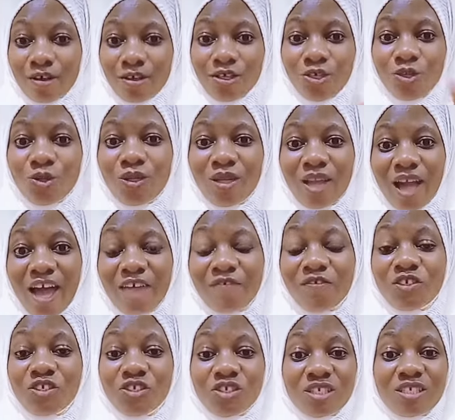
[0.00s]
Your life
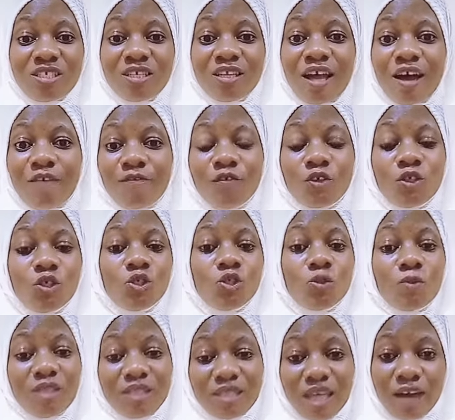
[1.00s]
is just enough for you to
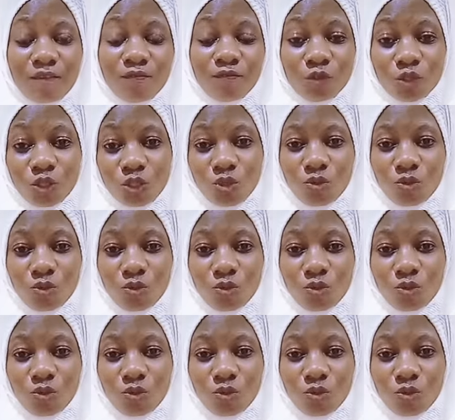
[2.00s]
be thankful to your